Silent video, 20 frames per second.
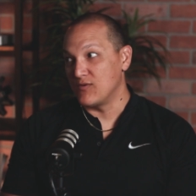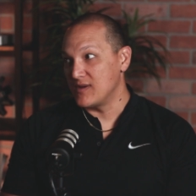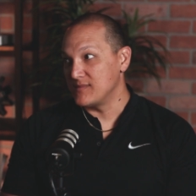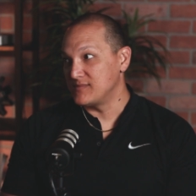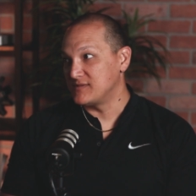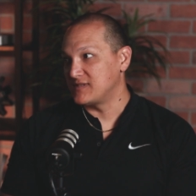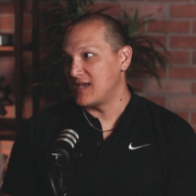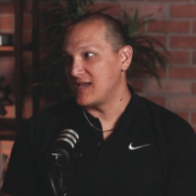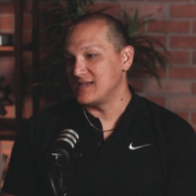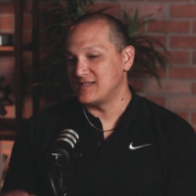
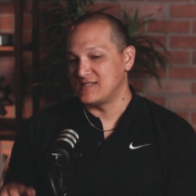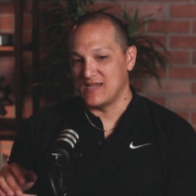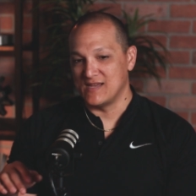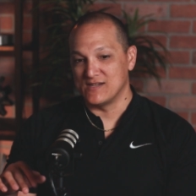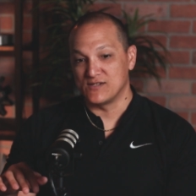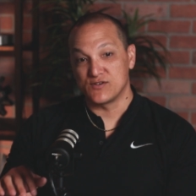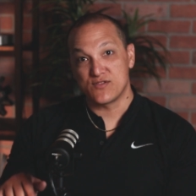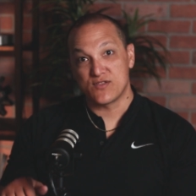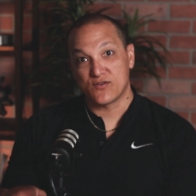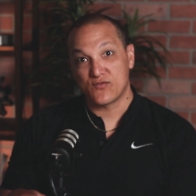website to
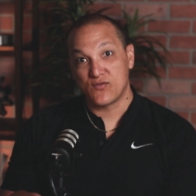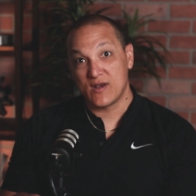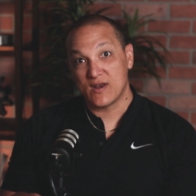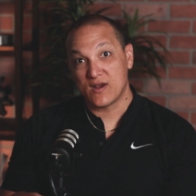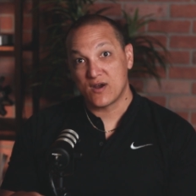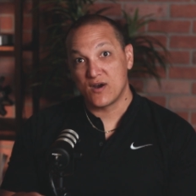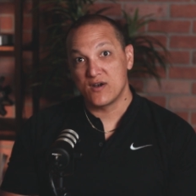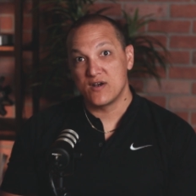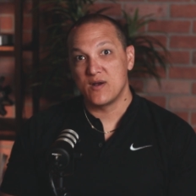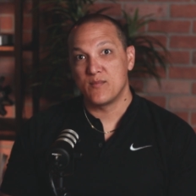enter the
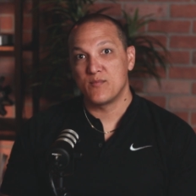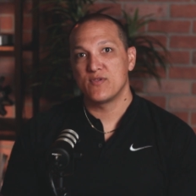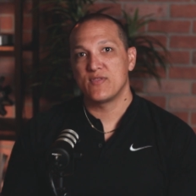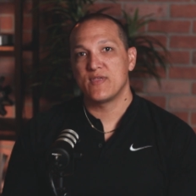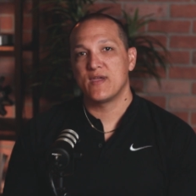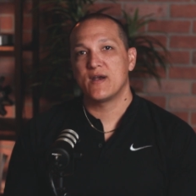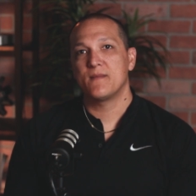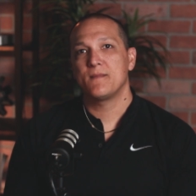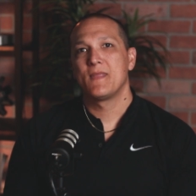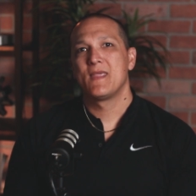credit card number
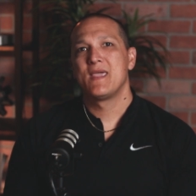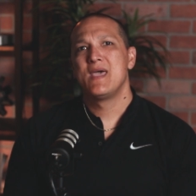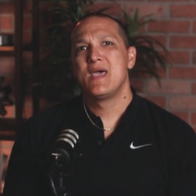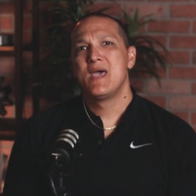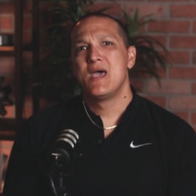there,